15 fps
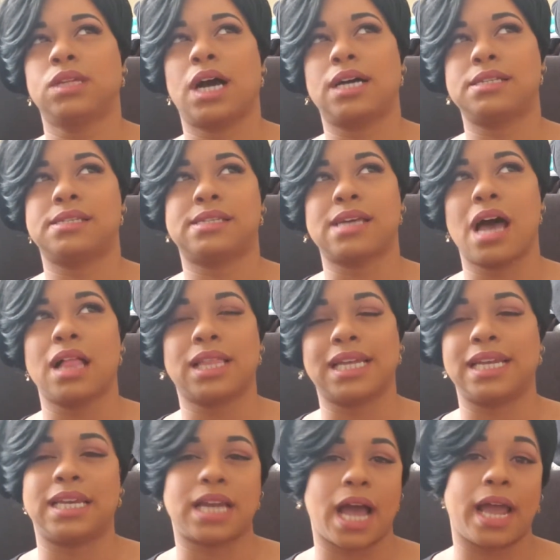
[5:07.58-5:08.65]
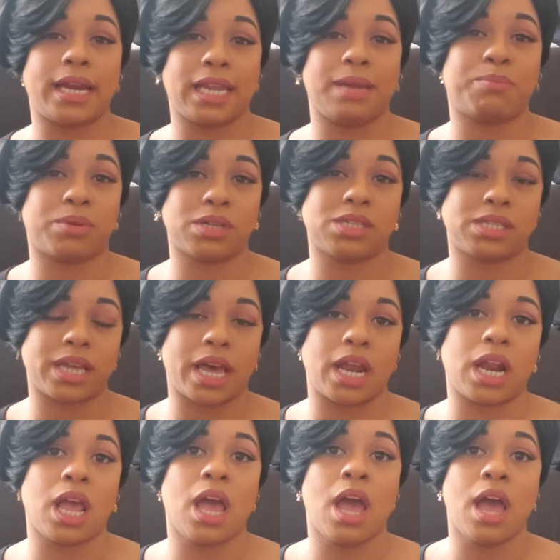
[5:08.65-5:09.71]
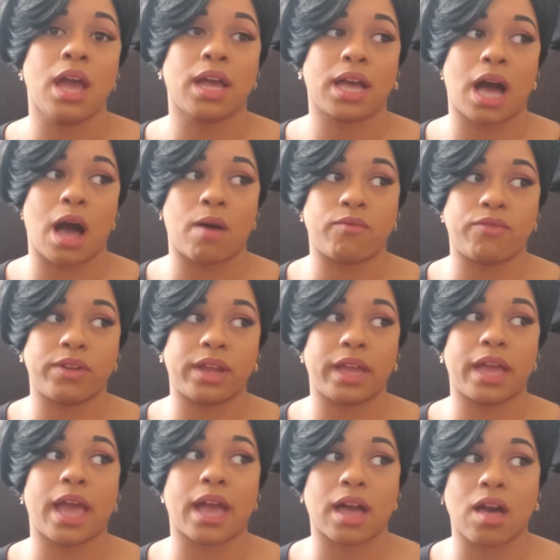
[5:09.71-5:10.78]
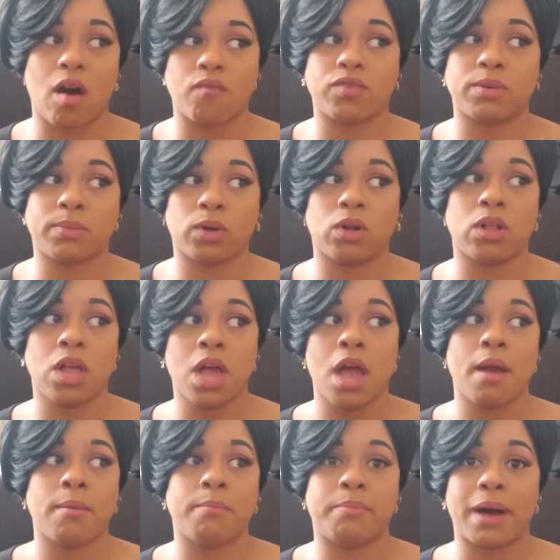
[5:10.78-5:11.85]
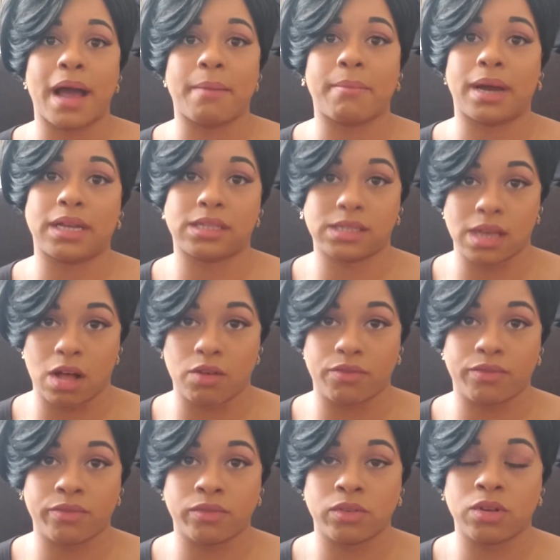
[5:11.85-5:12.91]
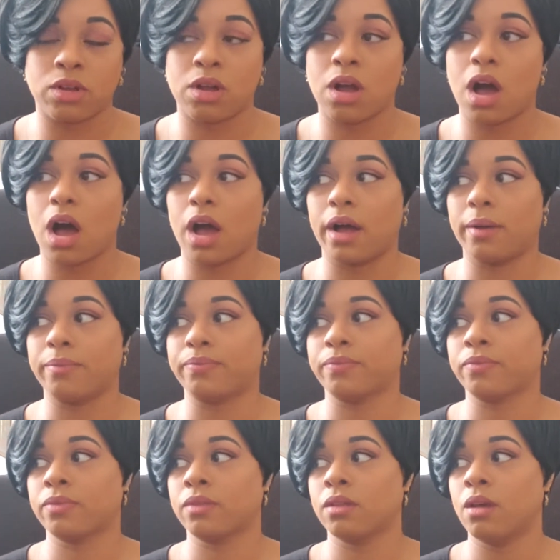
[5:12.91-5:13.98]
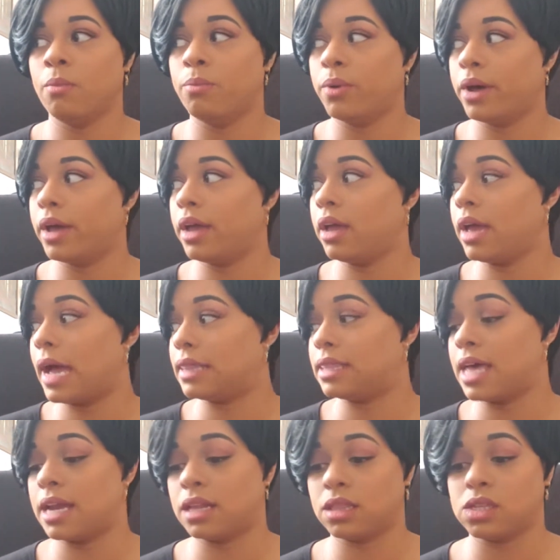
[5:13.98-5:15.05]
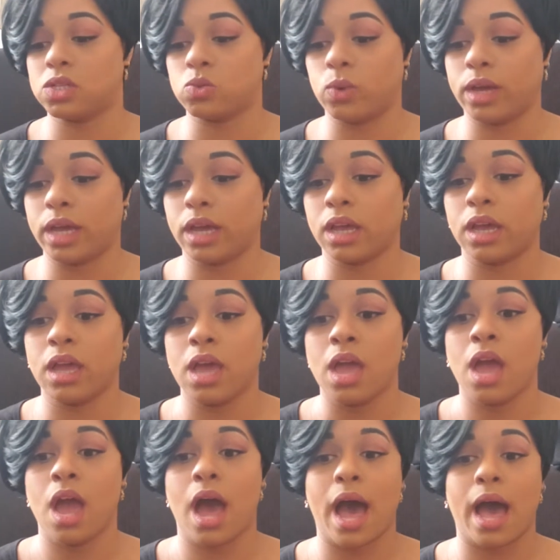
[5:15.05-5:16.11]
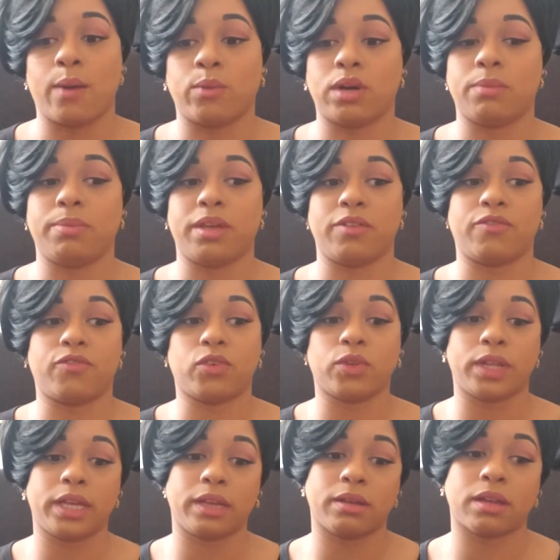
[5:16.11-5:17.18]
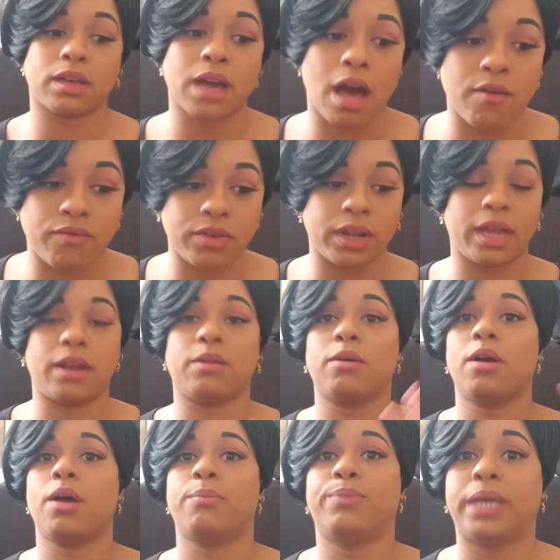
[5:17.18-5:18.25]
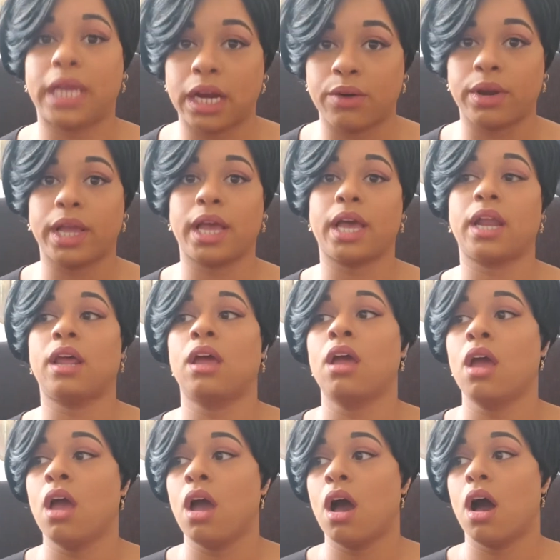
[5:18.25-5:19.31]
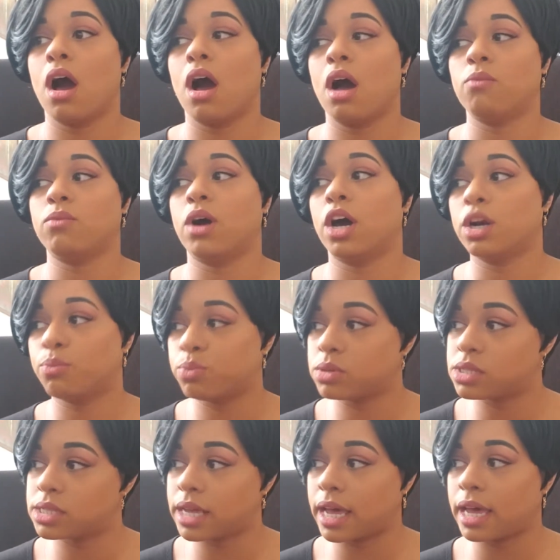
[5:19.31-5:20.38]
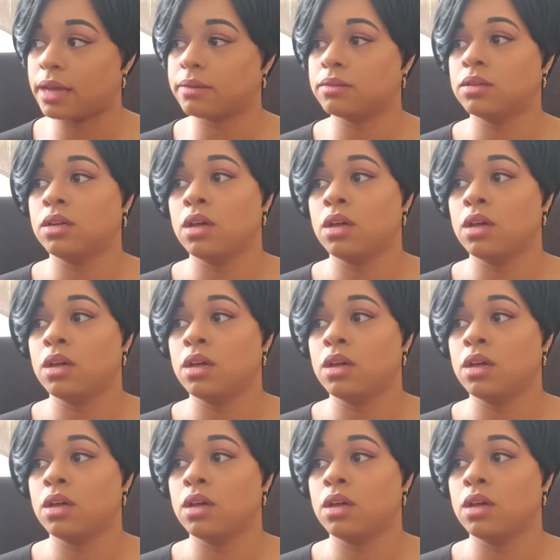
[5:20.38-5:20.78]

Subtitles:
a solid 90% confident and comfortable by myself. But at the end of this week, I want to be fully confident, period, 100%.